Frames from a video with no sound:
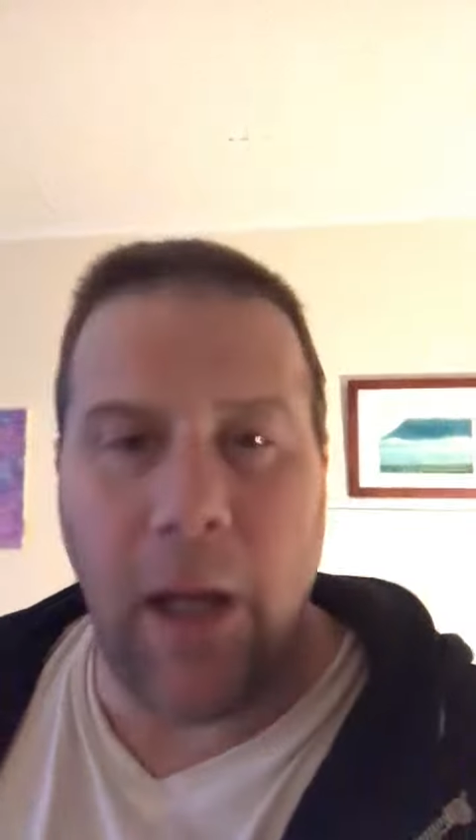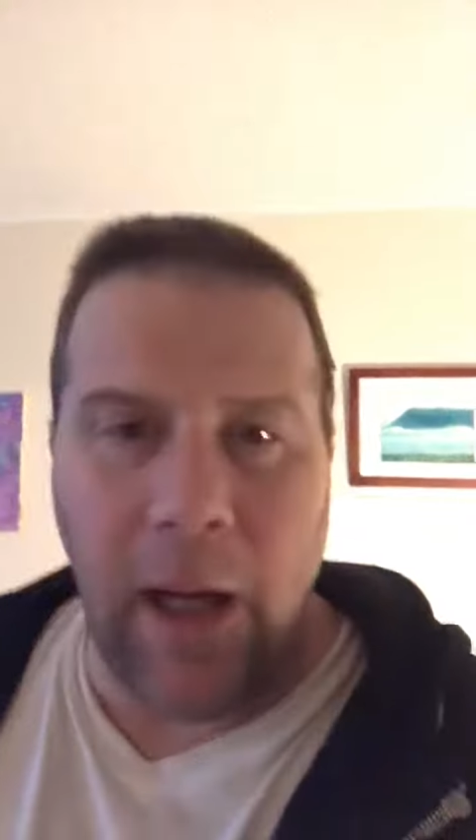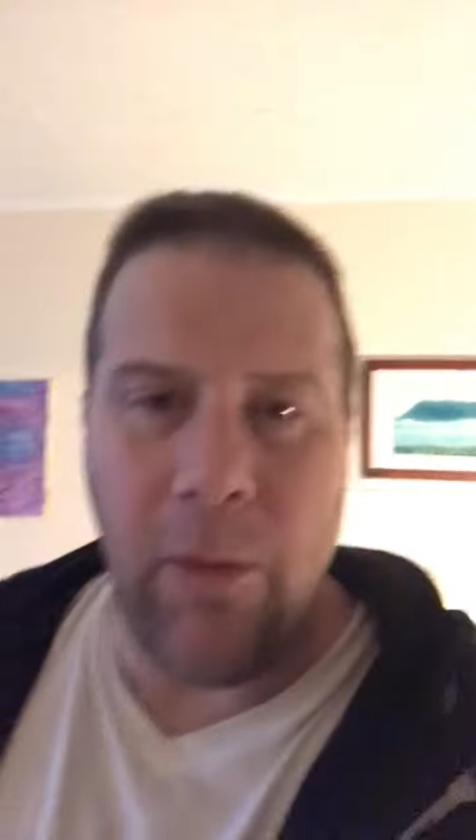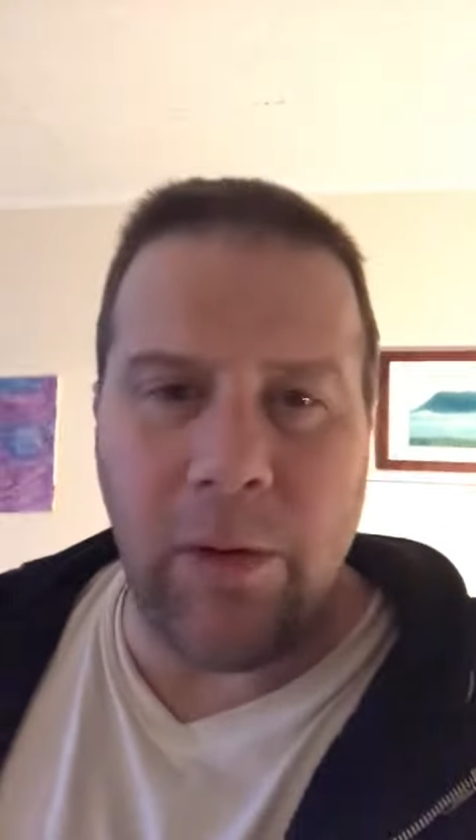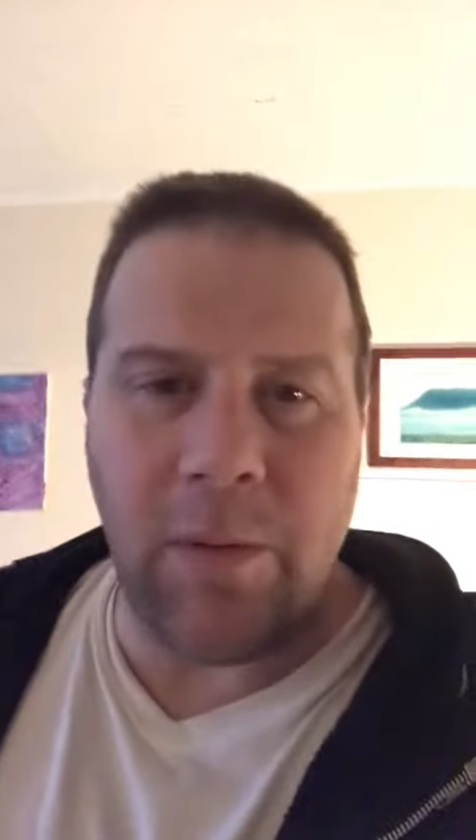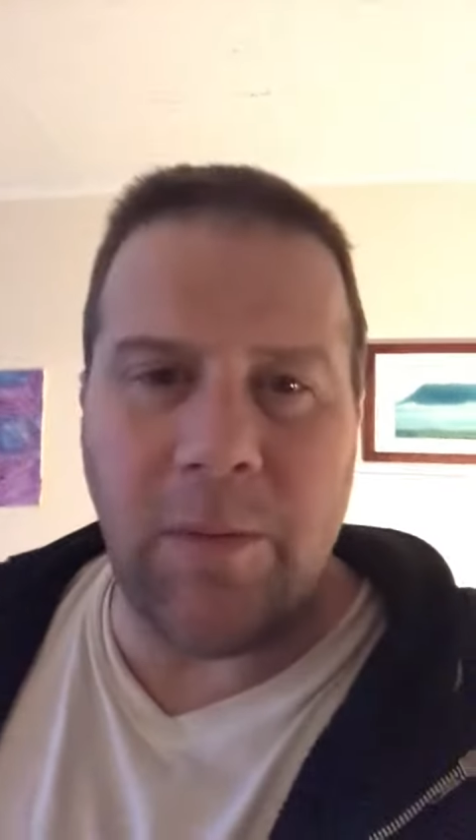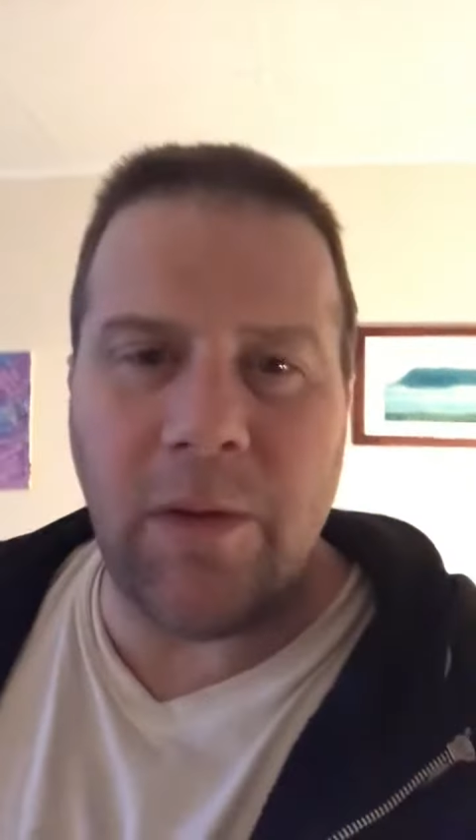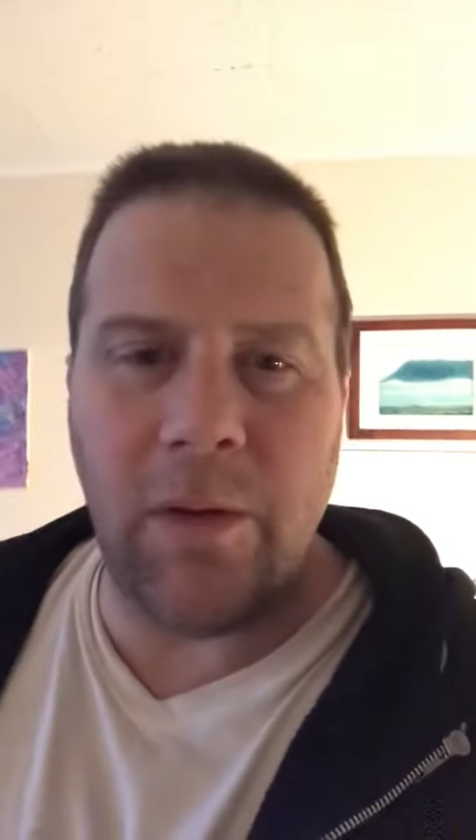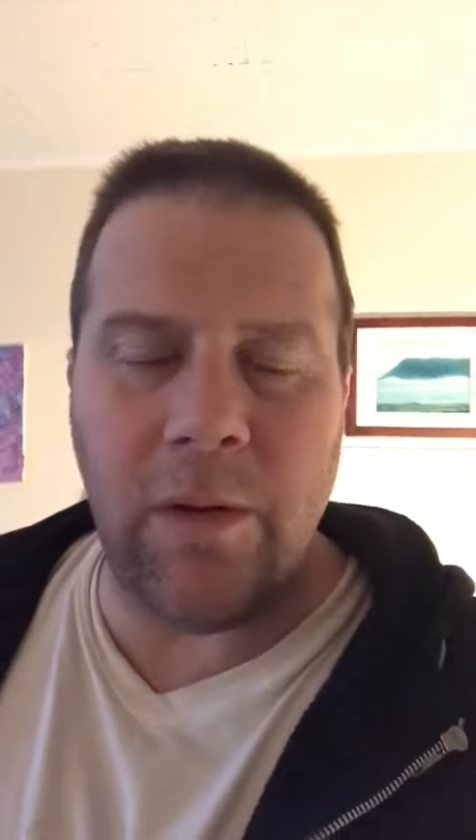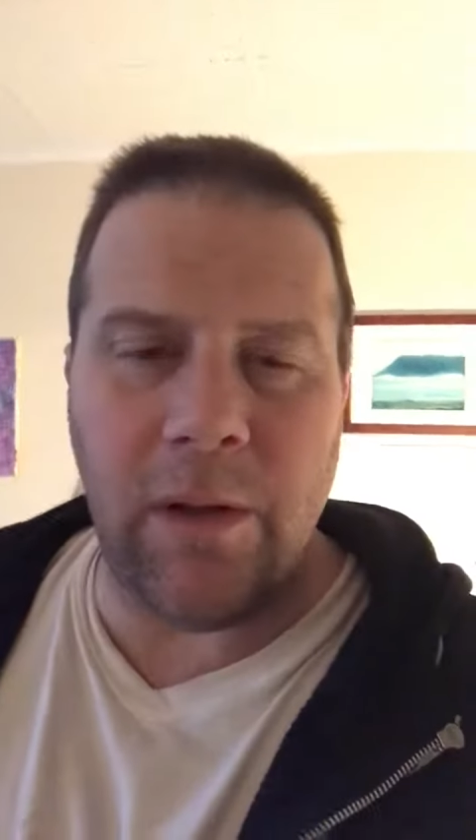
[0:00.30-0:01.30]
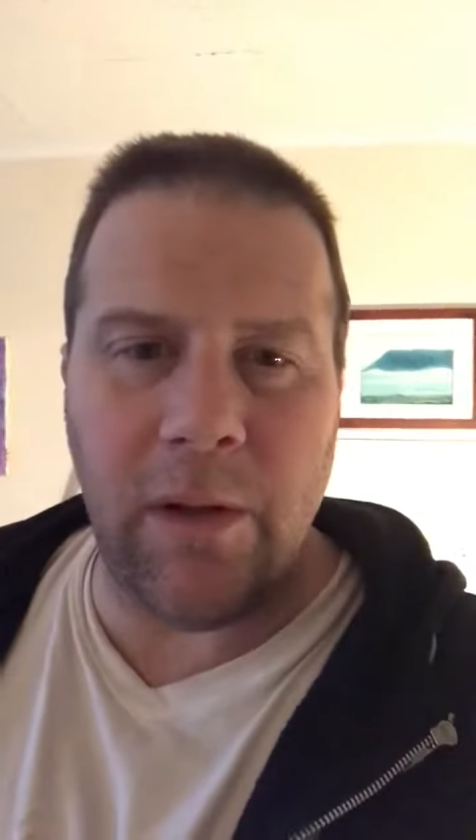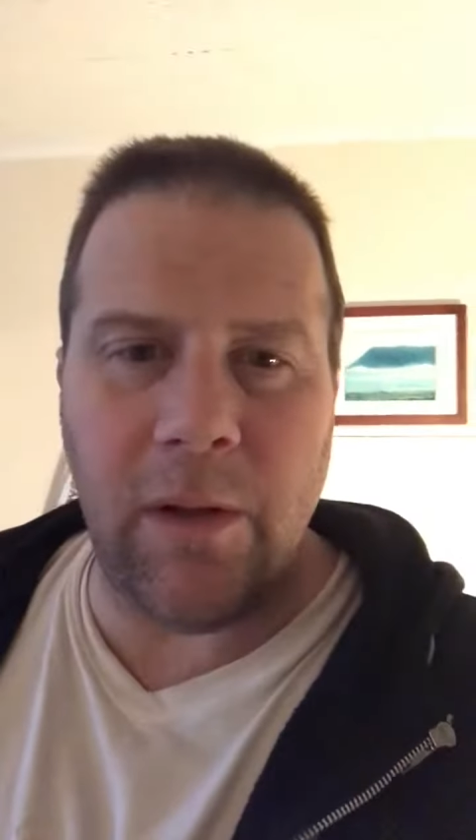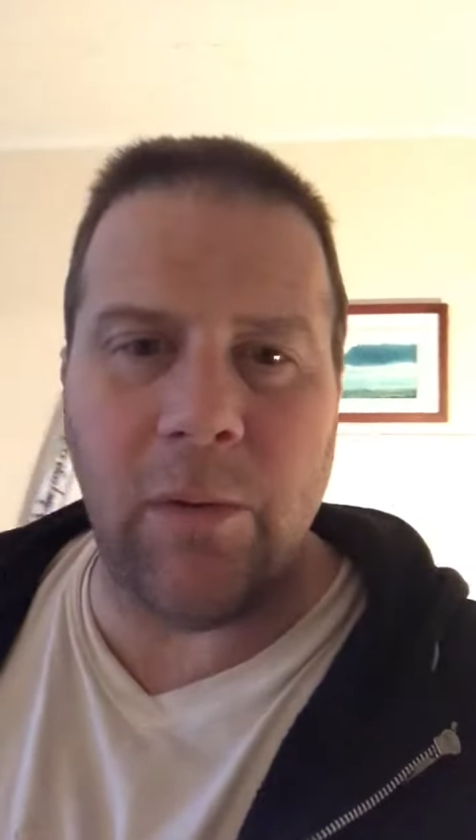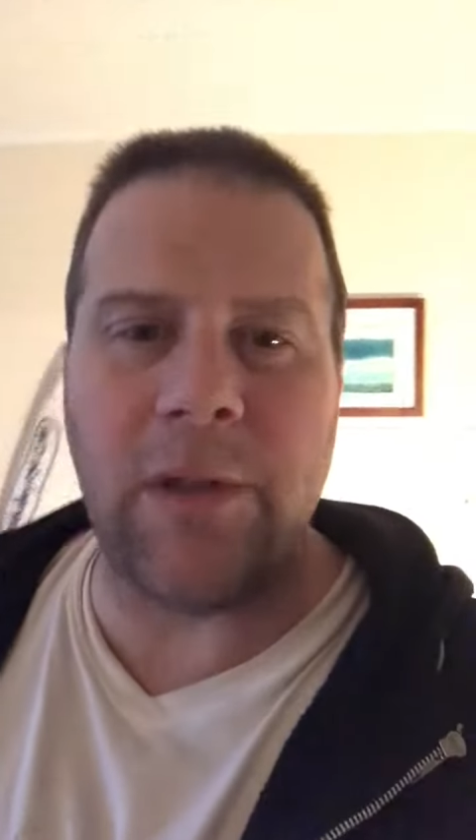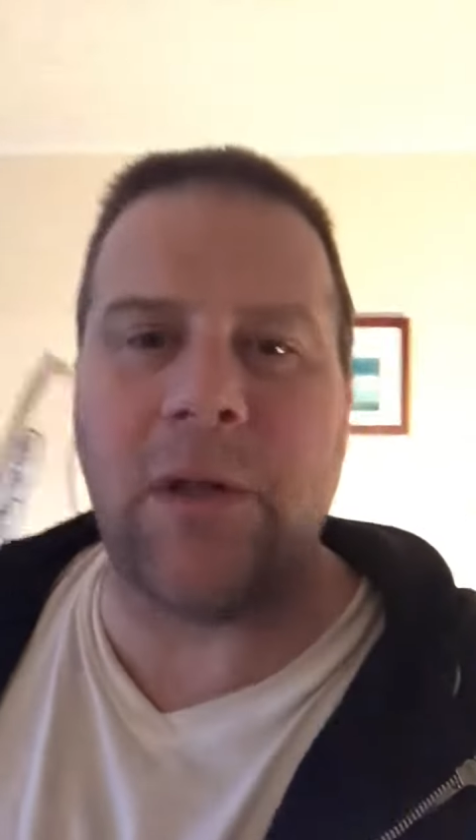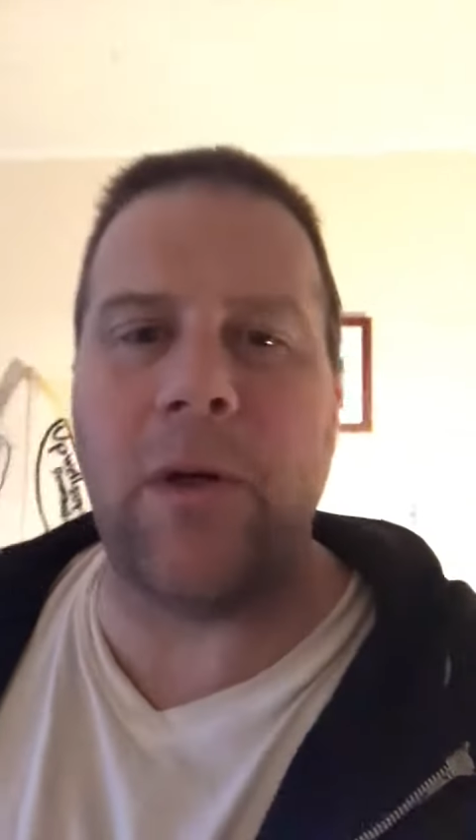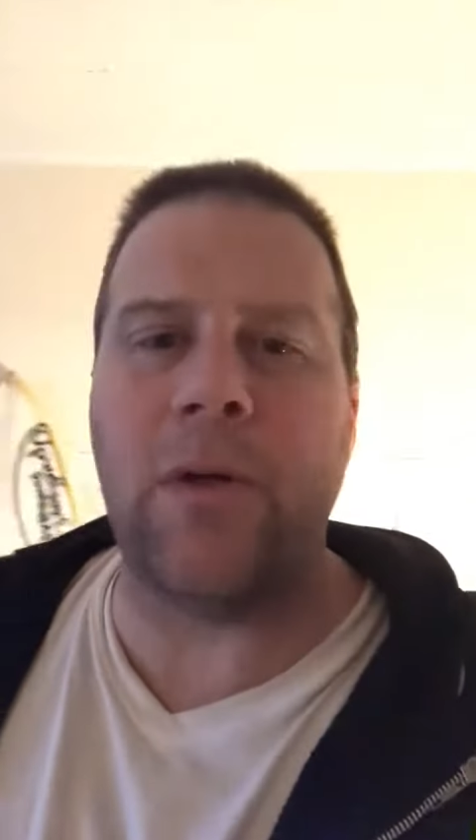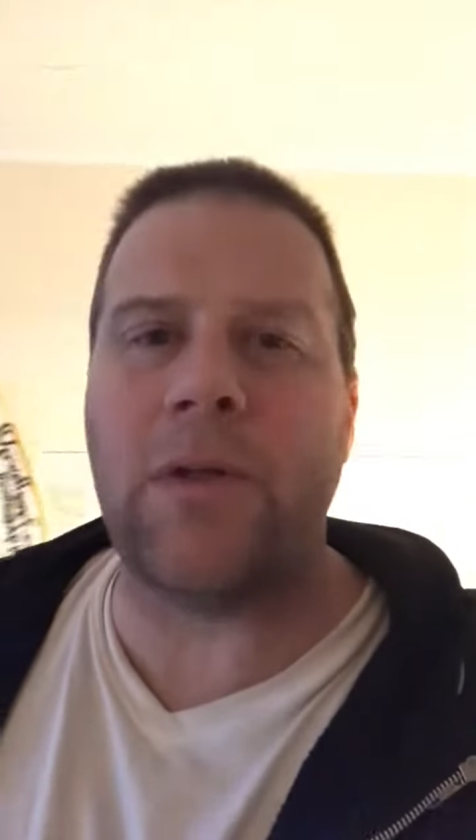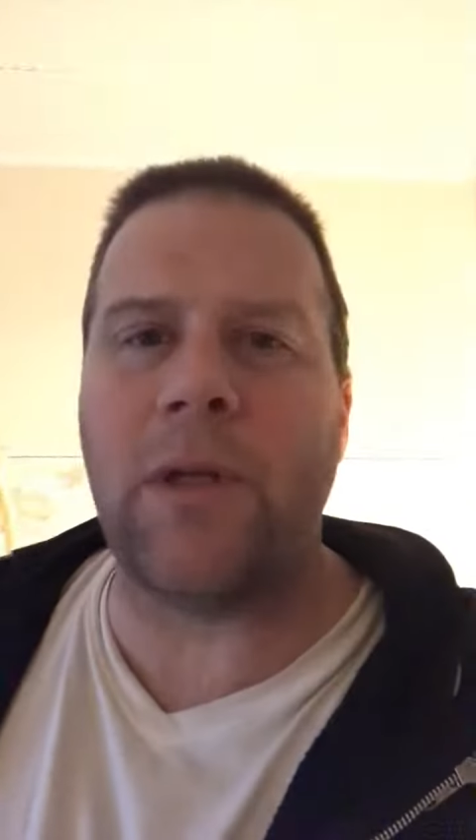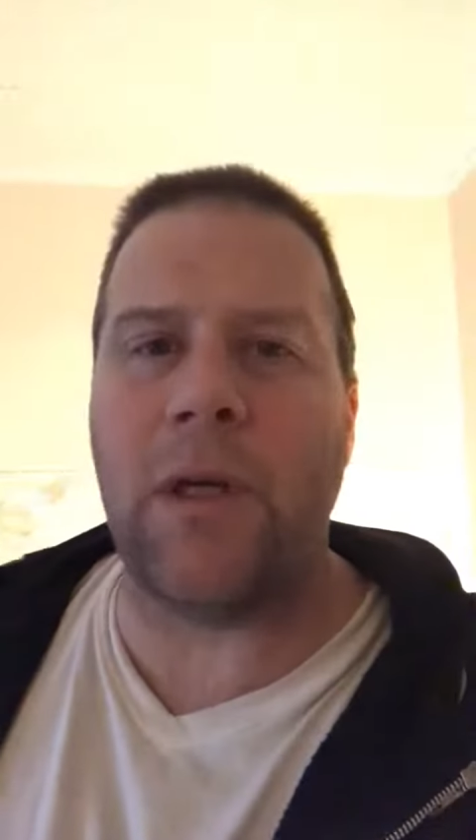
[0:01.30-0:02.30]
Uh, welcome to the West
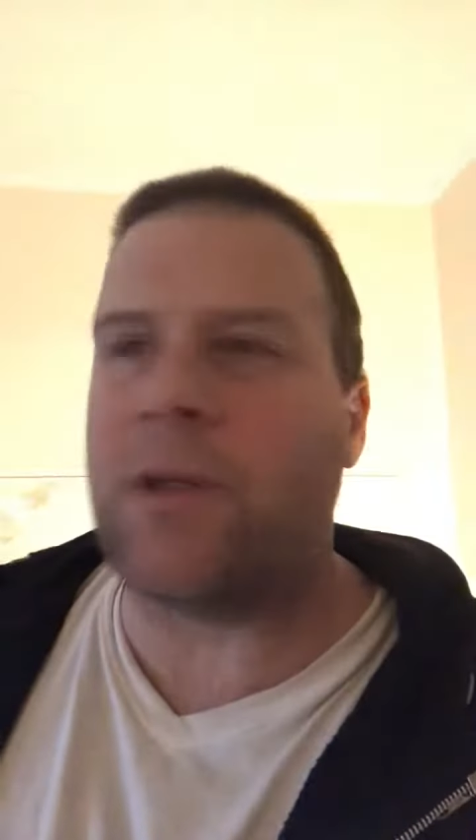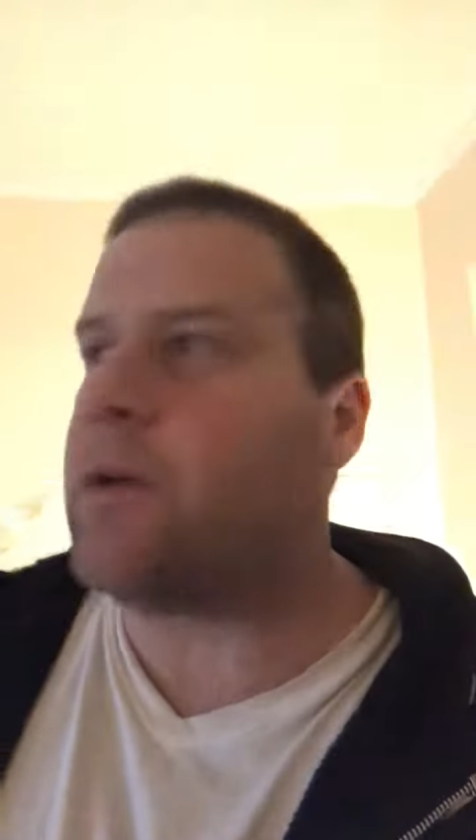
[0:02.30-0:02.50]
Coast uh,